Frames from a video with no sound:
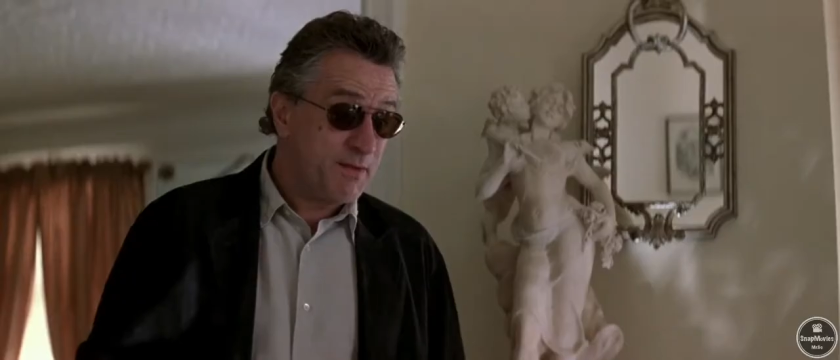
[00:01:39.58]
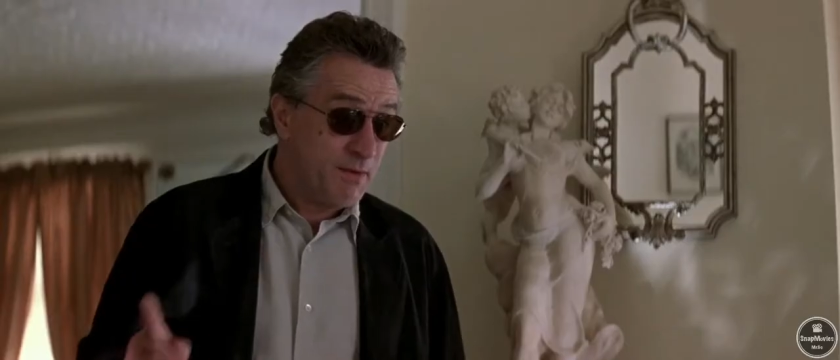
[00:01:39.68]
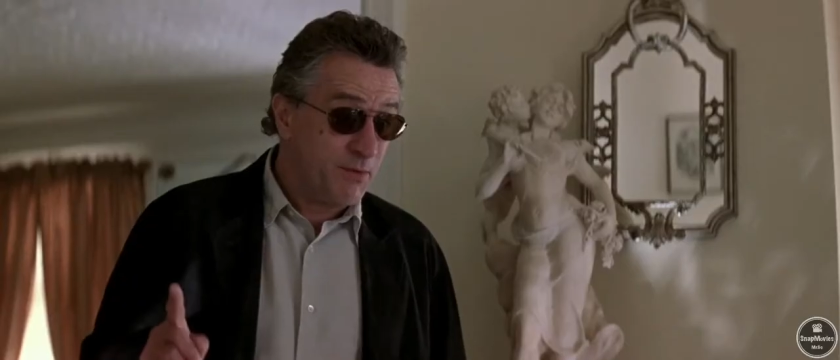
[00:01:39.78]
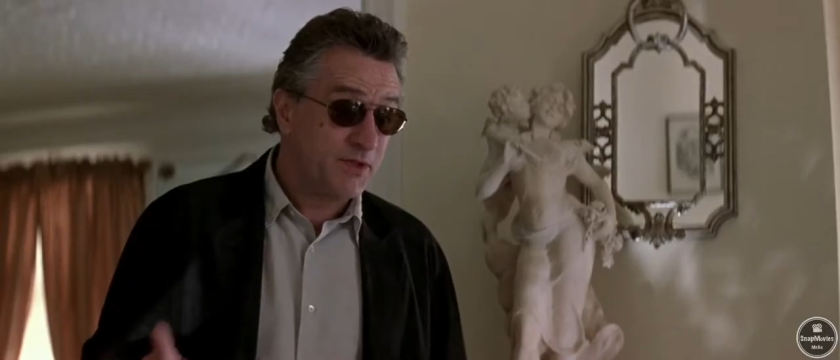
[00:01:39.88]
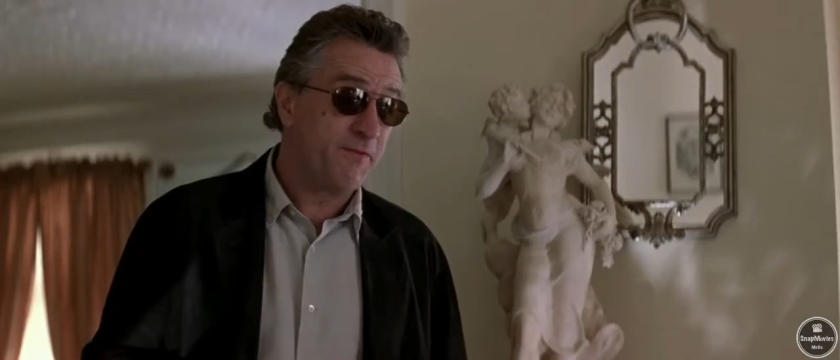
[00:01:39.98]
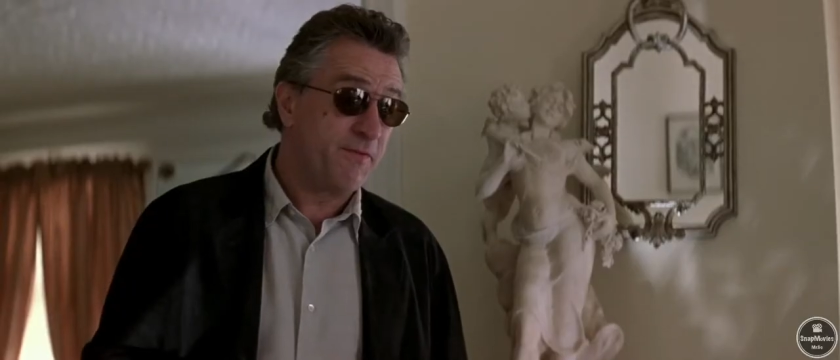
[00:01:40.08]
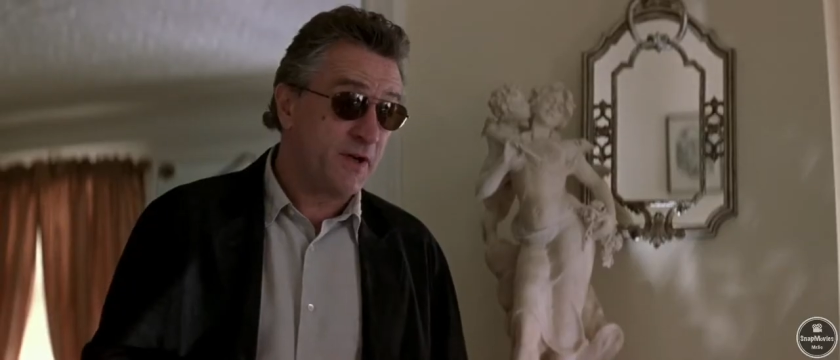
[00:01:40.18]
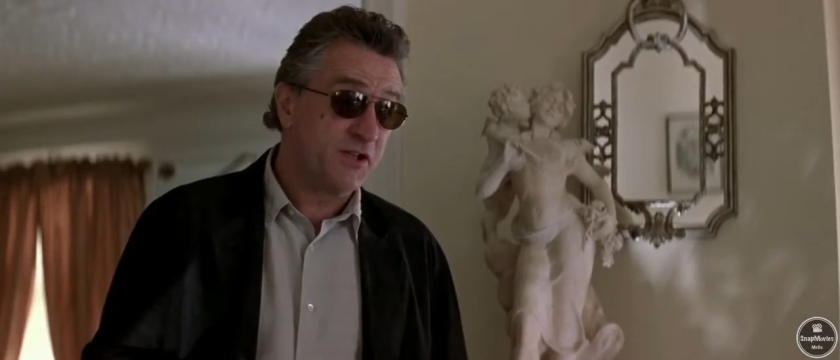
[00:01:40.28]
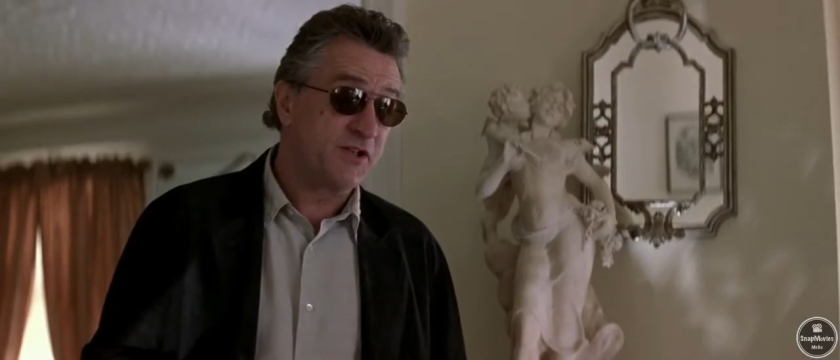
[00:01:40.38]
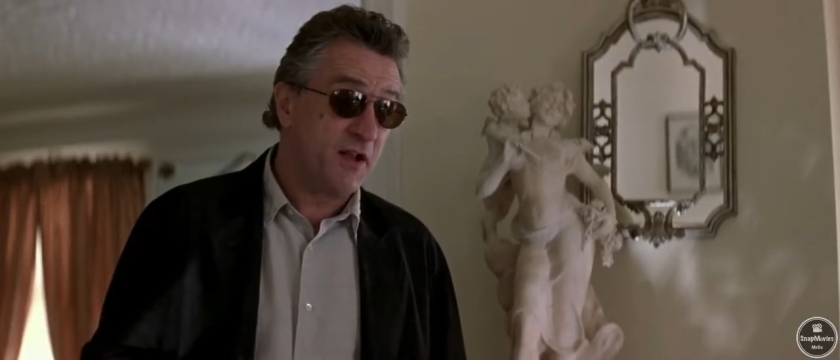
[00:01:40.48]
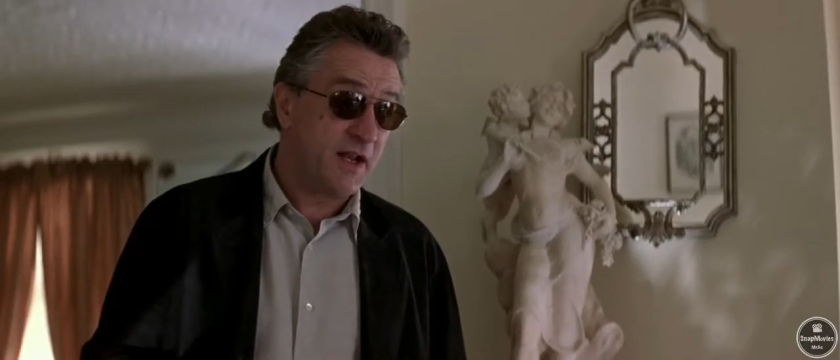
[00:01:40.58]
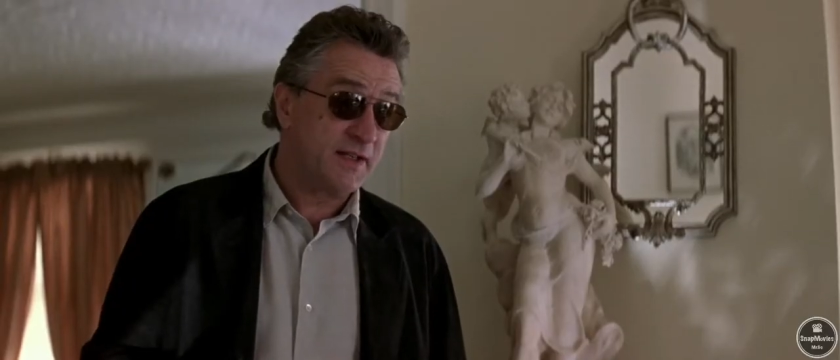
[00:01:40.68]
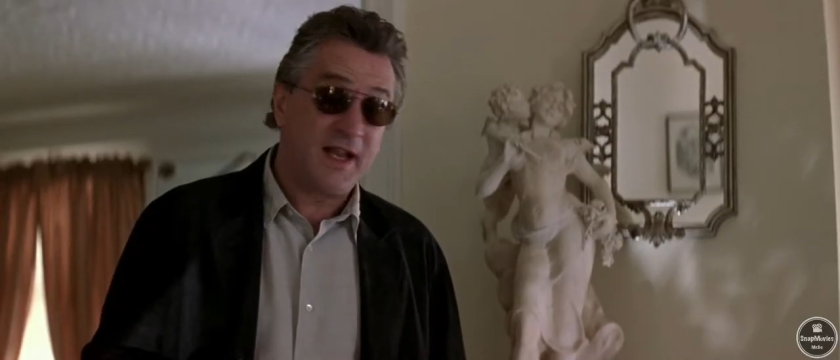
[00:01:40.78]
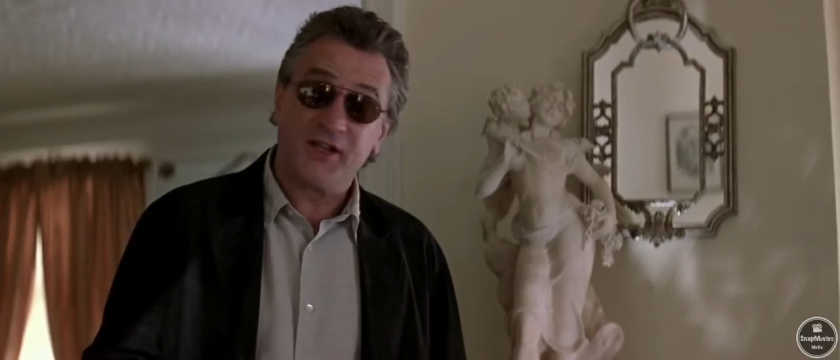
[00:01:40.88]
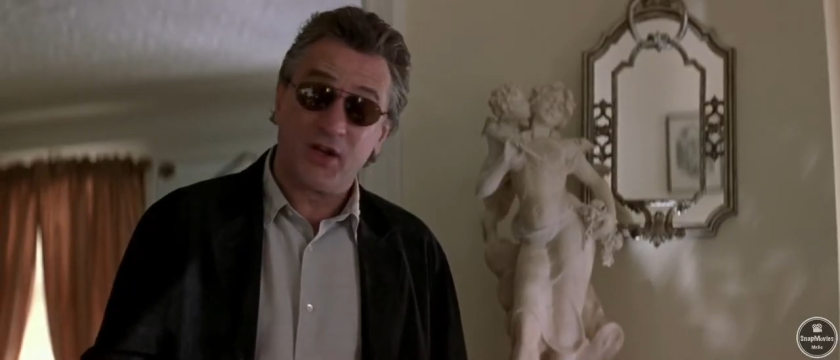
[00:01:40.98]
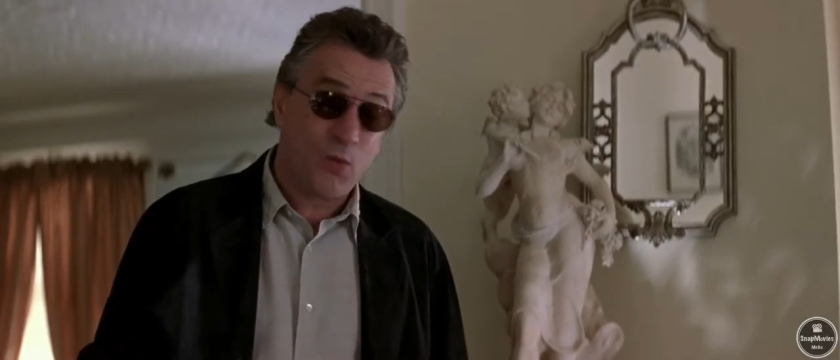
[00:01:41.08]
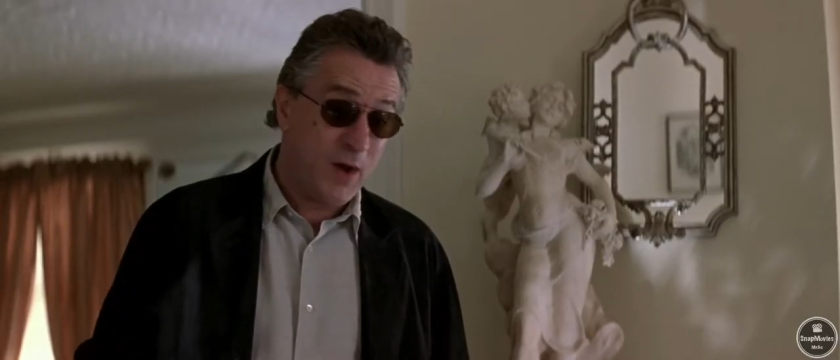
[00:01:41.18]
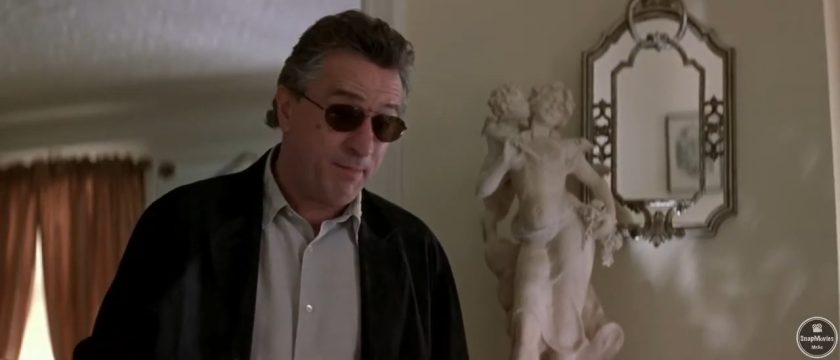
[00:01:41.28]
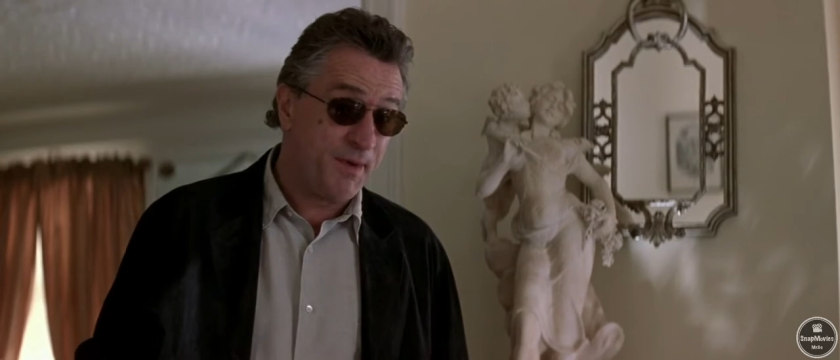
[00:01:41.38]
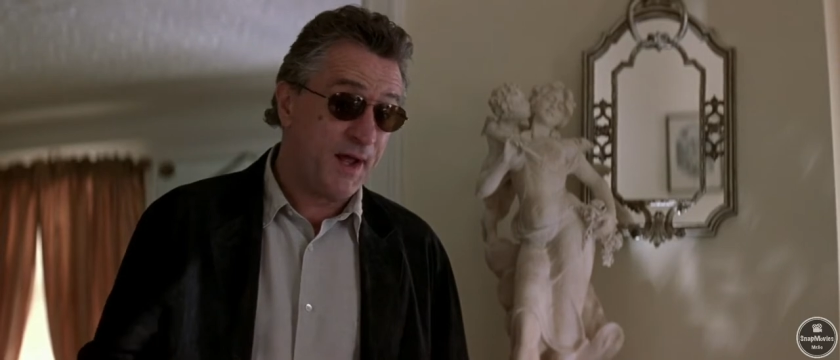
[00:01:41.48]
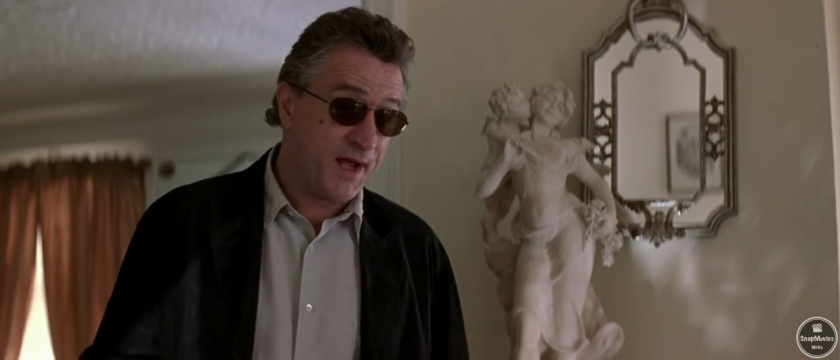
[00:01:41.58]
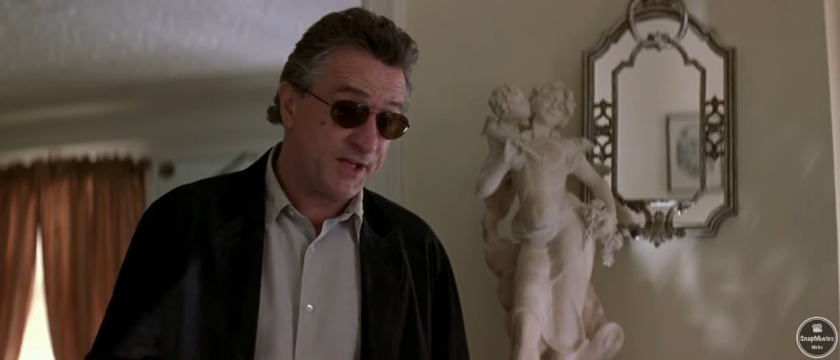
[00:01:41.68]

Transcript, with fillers: time he pulls a fucking stunt like that, he's gonna wind up in the